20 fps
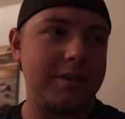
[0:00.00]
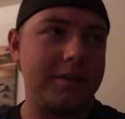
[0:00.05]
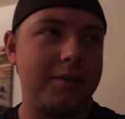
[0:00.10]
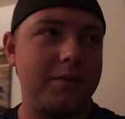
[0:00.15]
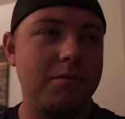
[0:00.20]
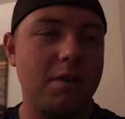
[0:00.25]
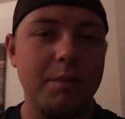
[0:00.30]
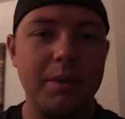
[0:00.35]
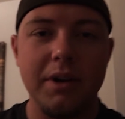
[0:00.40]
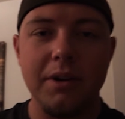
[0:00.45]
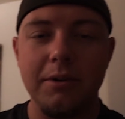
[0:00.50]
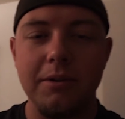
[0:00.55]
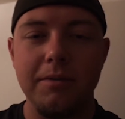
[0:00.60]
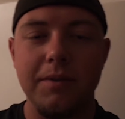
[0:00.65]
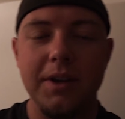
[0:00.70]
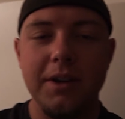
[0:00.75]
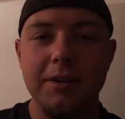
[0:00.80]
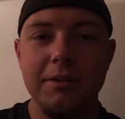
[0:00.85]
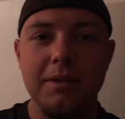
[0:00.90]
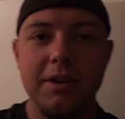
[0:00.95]
If you want me to do a
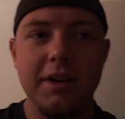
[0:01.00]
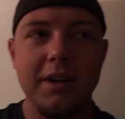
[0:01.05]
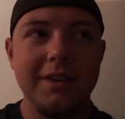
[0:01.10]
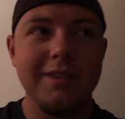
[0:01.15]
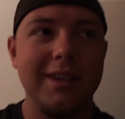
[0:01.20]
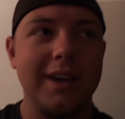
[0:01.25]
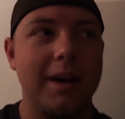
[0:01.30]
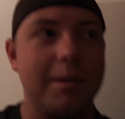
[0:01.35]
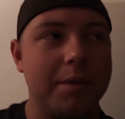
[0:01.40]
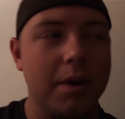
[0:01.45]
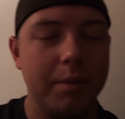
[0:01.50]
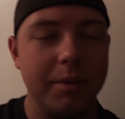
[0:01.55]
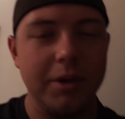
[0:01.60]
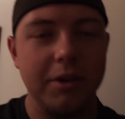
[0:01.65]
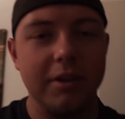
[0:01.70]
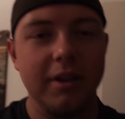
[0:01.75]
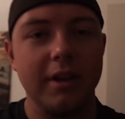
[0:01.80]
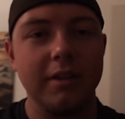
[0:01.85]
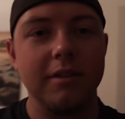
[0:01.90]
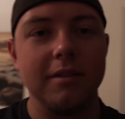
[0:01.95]
video on it, I'll probably
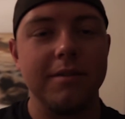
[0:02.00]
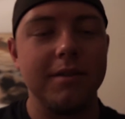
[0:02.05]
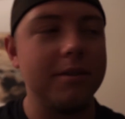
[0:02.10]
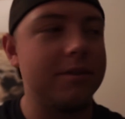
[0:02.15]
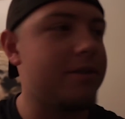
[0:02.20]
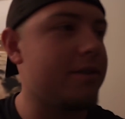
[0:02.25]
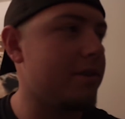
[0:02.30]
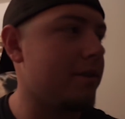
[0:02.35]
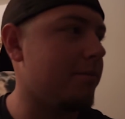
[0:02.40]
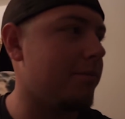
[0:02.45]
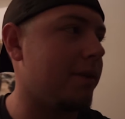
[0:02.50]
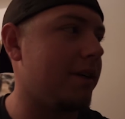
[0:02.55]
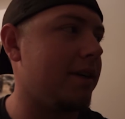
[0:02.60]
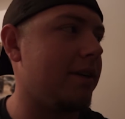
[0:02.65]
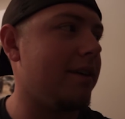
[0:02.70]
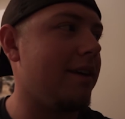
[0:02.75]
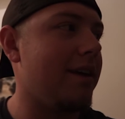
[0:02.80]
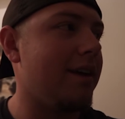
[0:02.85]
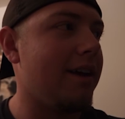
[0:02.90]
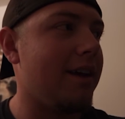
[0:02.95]
do that in the future.
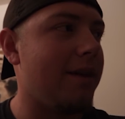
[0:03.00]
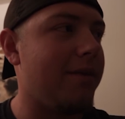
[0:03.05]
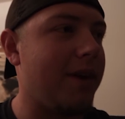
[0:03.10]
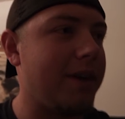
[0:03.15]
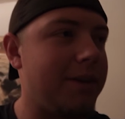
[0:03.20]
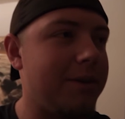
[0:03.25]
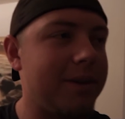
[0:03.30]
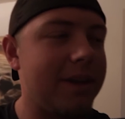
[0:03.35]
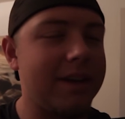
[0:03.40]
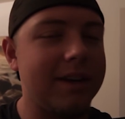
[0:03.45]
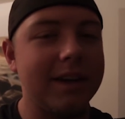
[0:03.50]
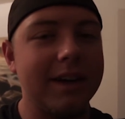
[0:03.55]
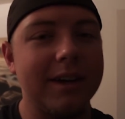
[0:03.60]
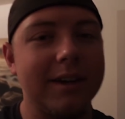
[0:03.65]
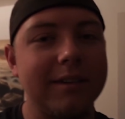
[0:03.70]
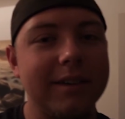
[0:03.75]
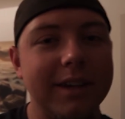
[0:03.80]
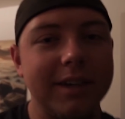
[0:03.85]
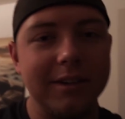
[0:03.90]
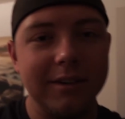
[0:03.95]
But if I do that
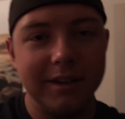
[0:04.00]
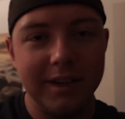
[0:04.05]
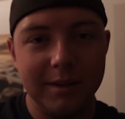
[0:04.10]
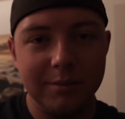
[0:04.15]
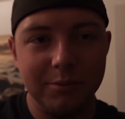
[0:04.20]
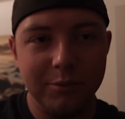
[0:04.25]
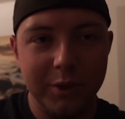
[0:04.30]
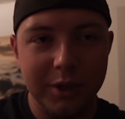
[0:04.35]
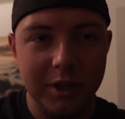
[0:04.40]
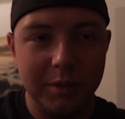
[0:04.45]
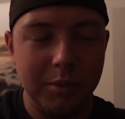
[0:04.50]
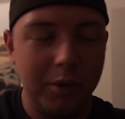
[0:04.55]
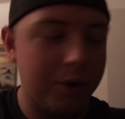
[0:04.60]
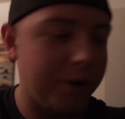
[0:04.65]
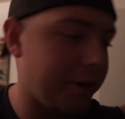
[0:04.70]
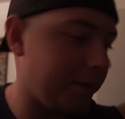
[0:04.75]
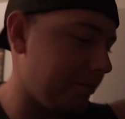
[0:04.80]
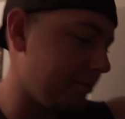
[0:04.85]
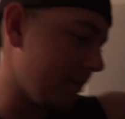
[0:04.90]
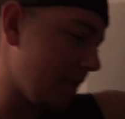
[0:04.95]
now, it'll get really boring.